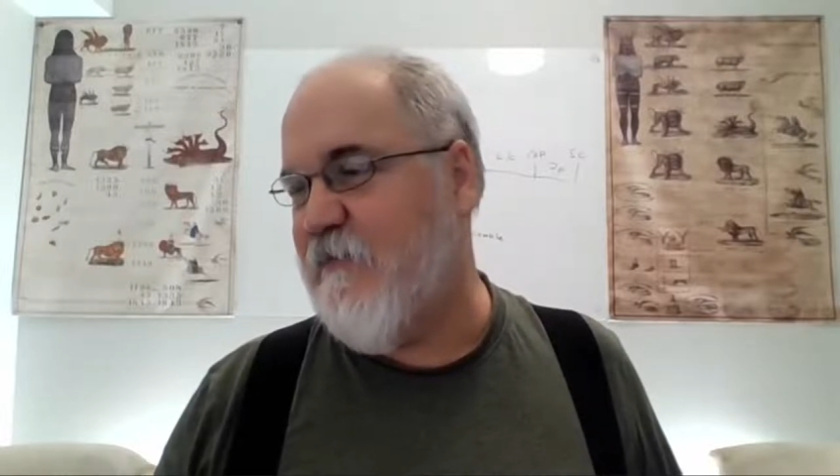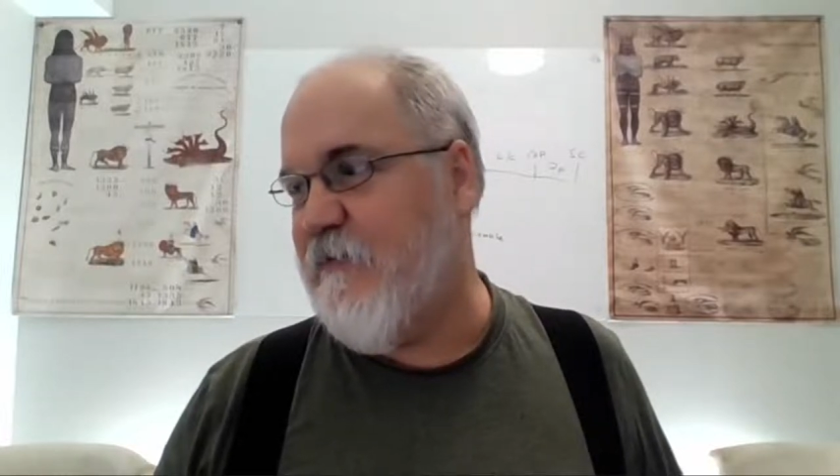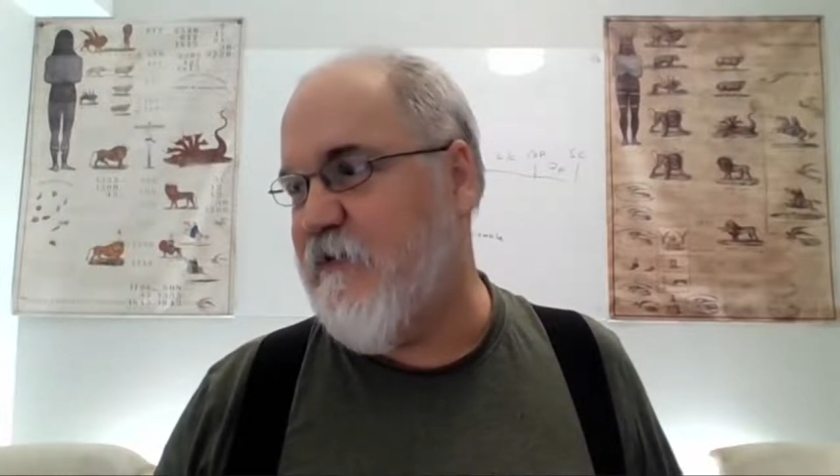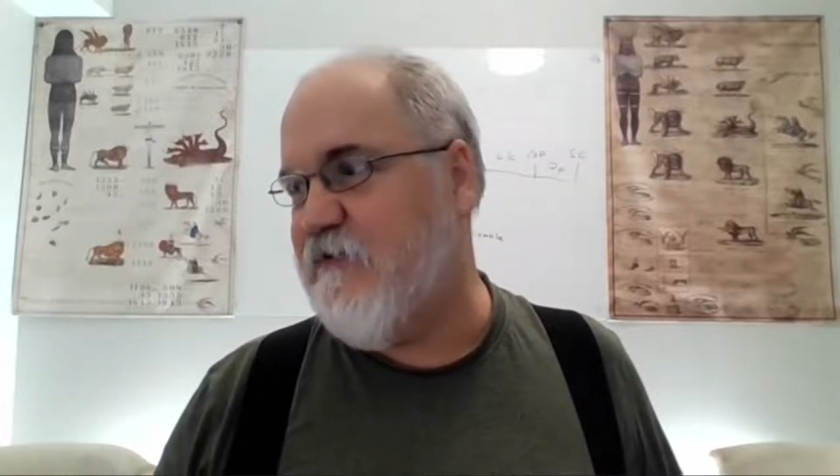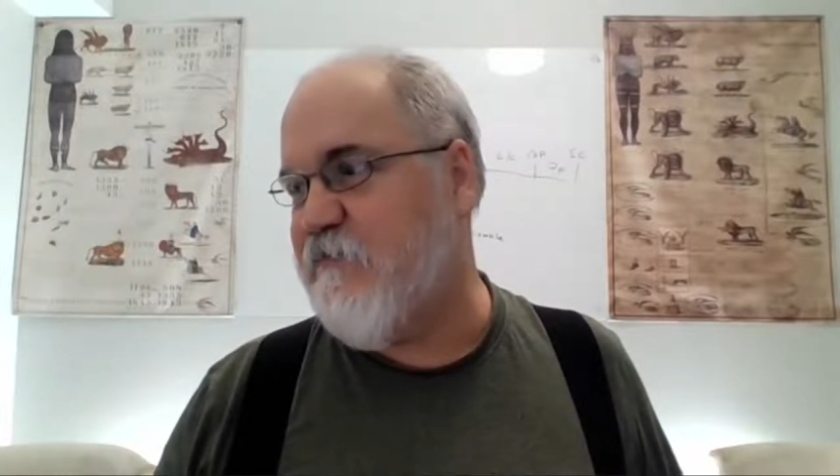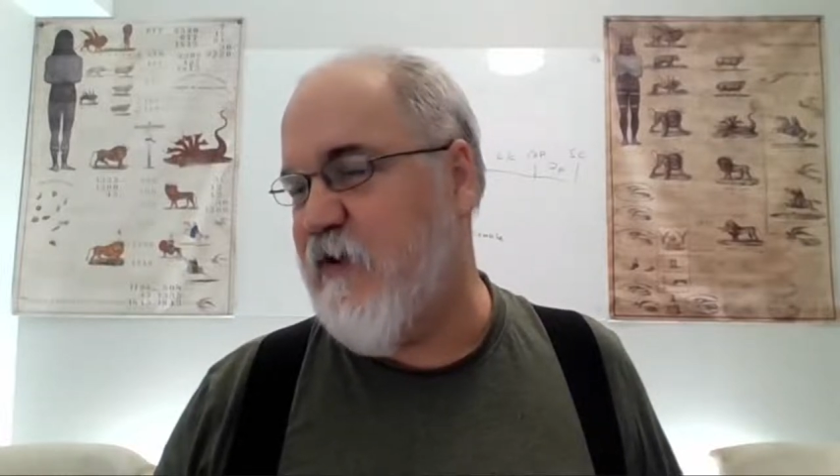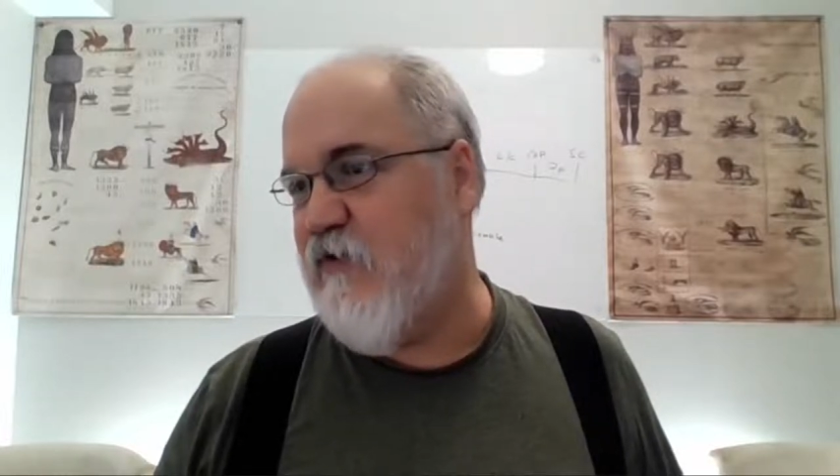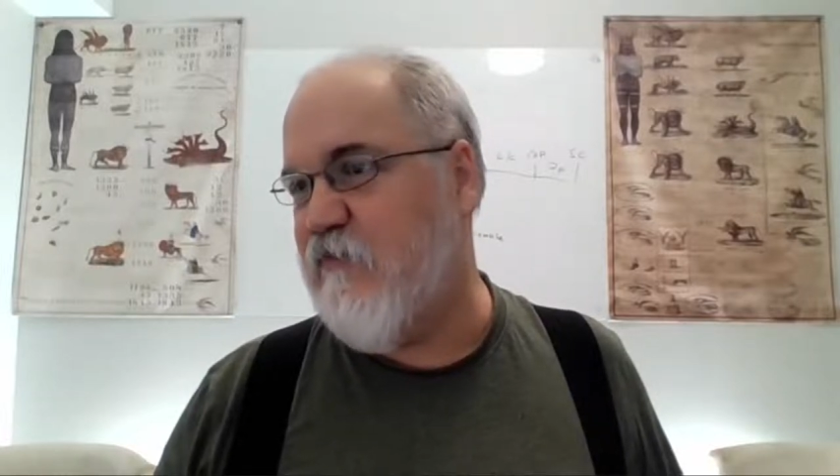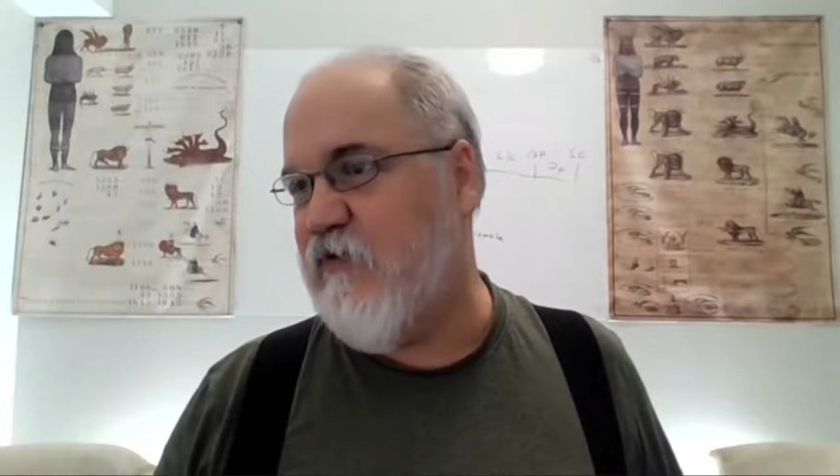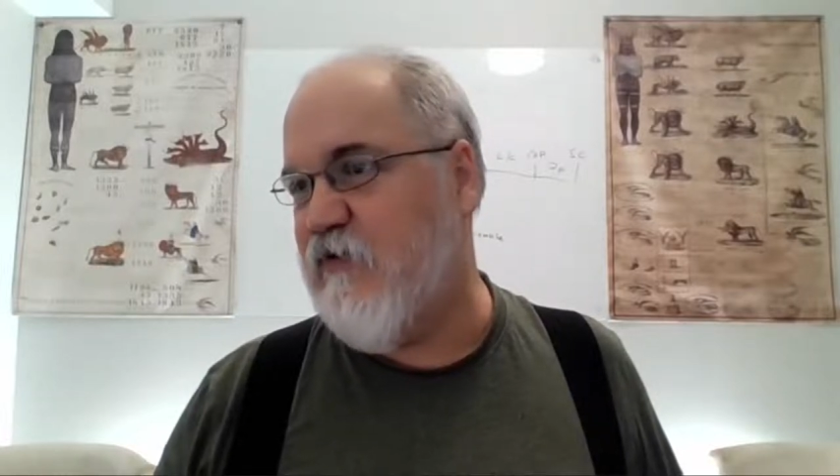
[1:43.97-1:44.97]
this
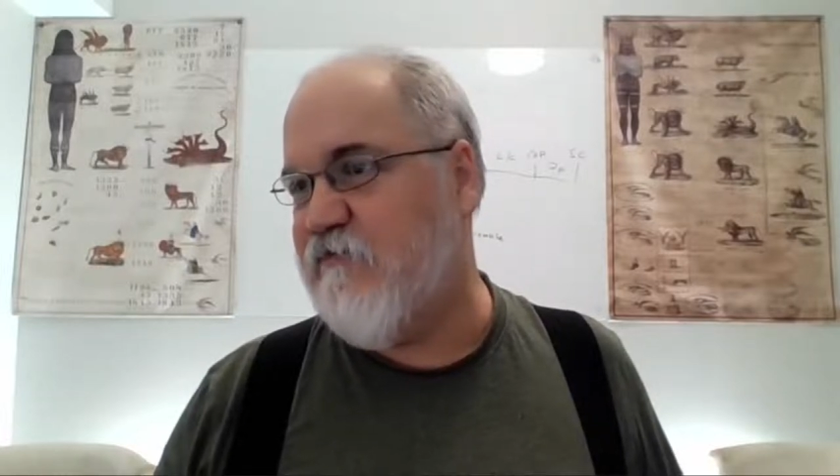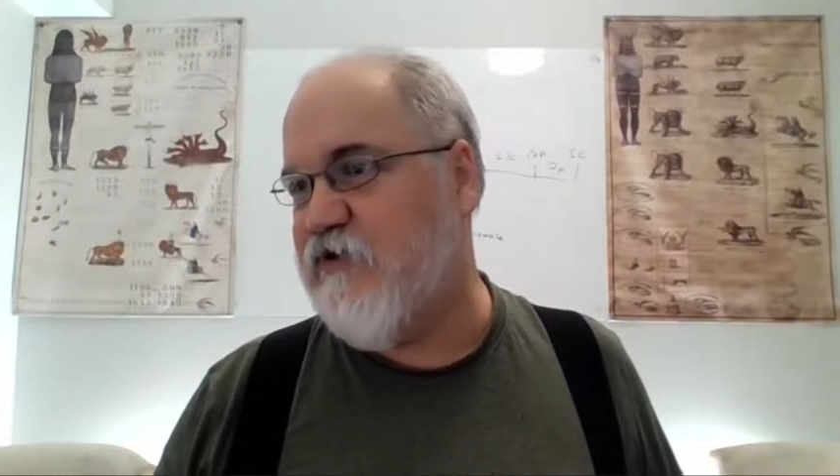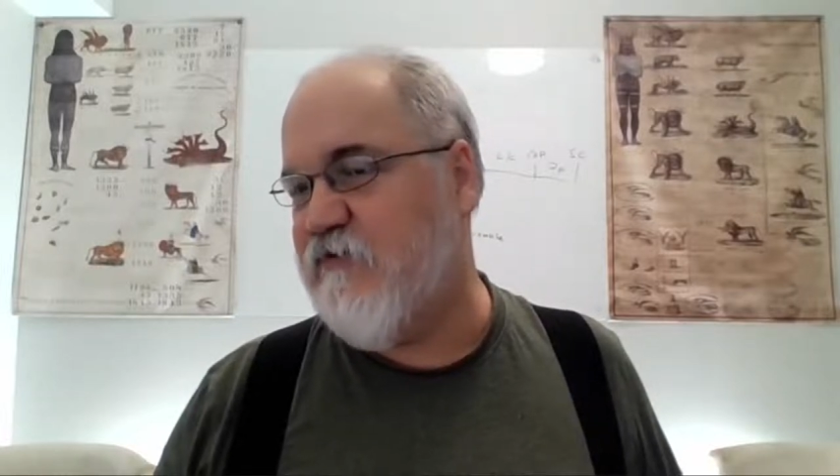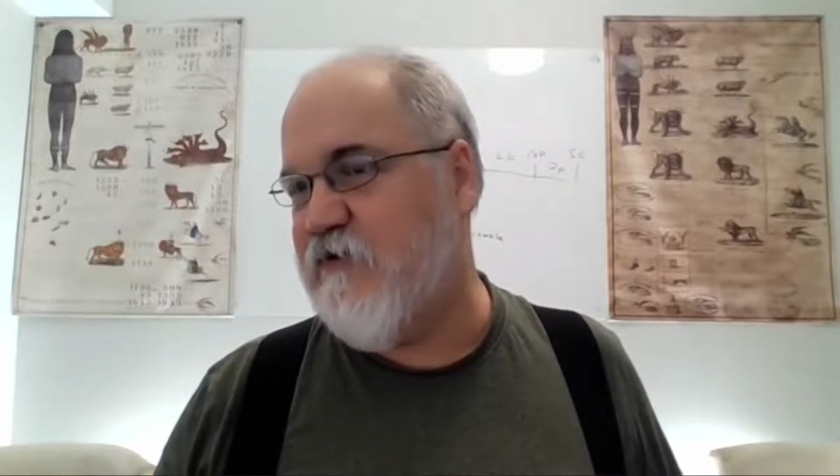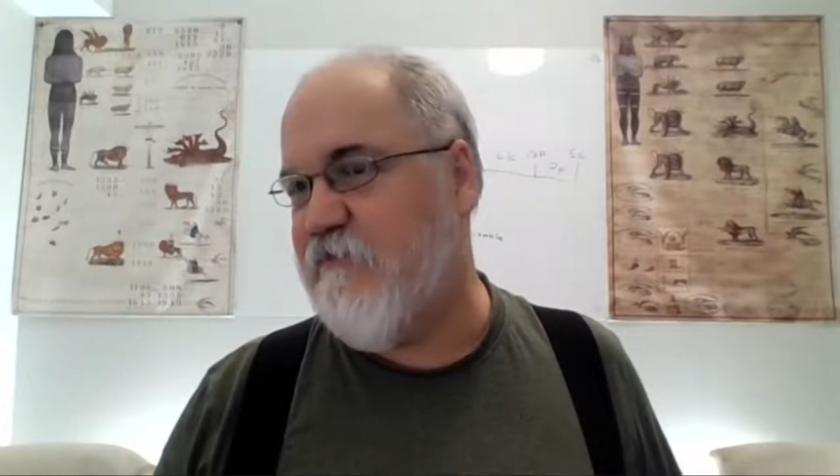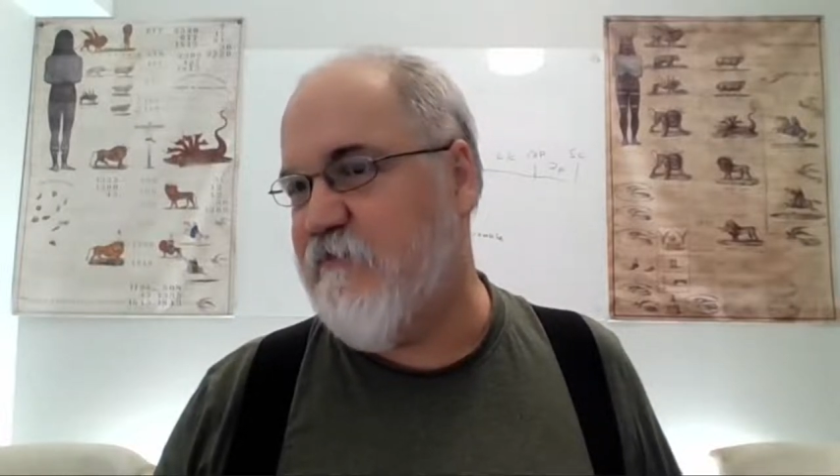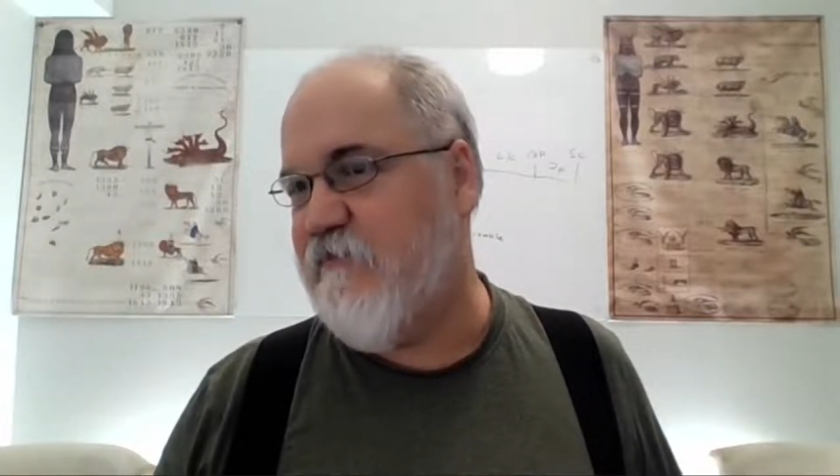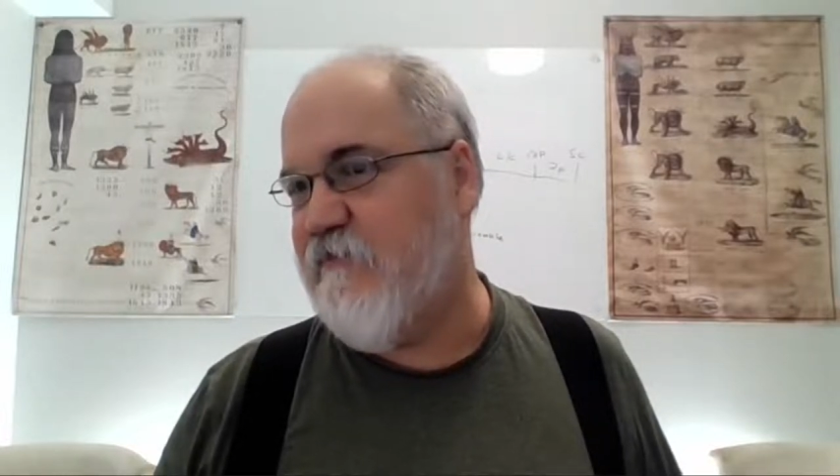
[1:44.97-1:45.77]
parable of Jotham,